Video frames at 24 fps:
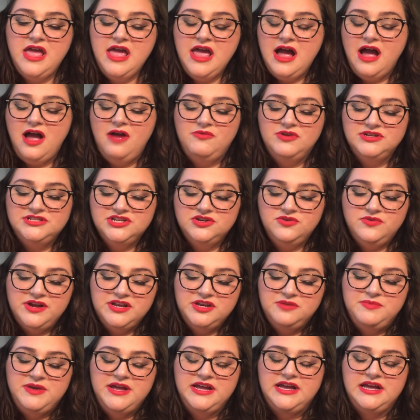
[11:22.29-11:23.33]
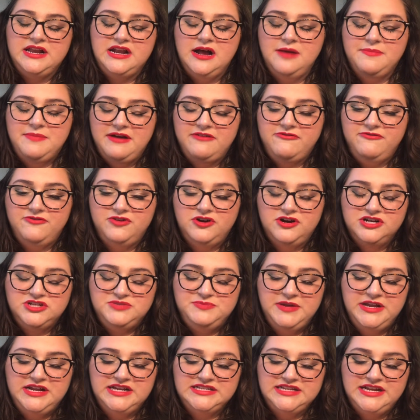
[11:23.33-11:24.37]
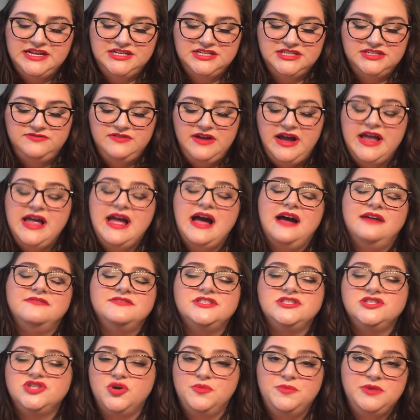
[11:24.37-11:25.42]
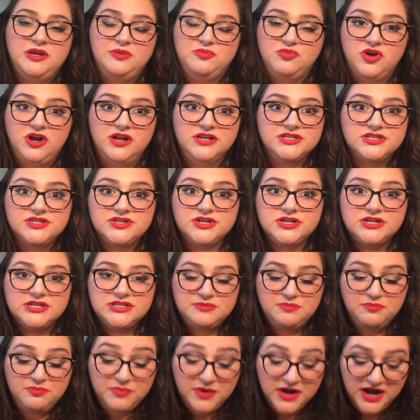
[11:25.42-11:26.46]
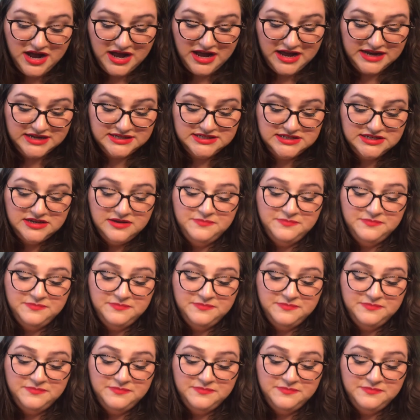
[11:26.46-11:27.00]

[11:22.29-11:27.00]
I wasn't going to pick it up at first because I have so many bronzers, but